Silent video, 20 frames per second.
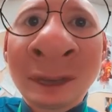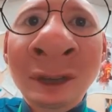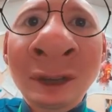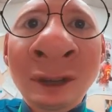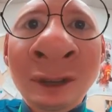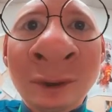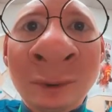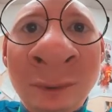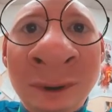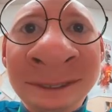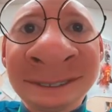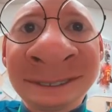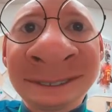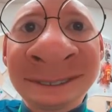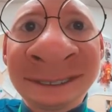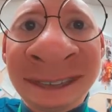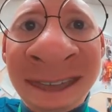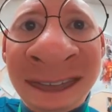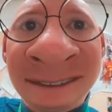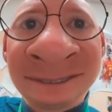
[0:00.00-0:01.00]
What does
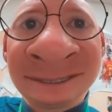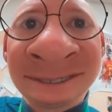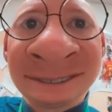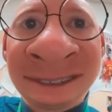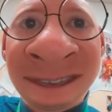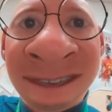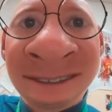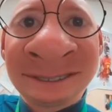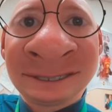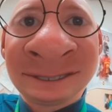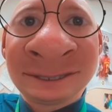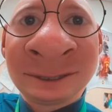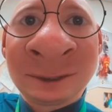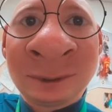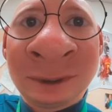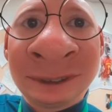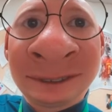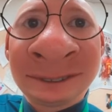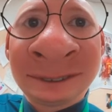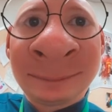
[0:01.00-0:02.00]
Gavin say to
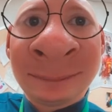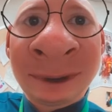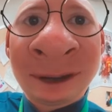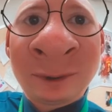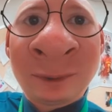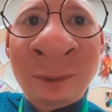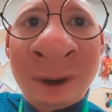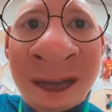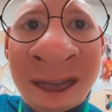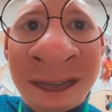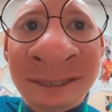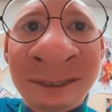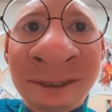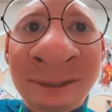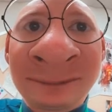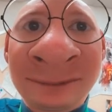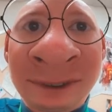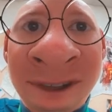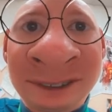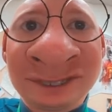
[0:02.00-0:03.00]
Squint about why their
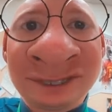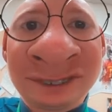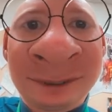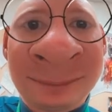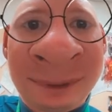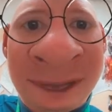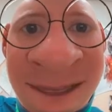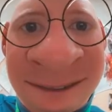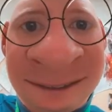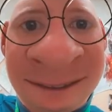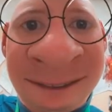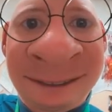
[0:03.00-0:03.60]
friendship ended?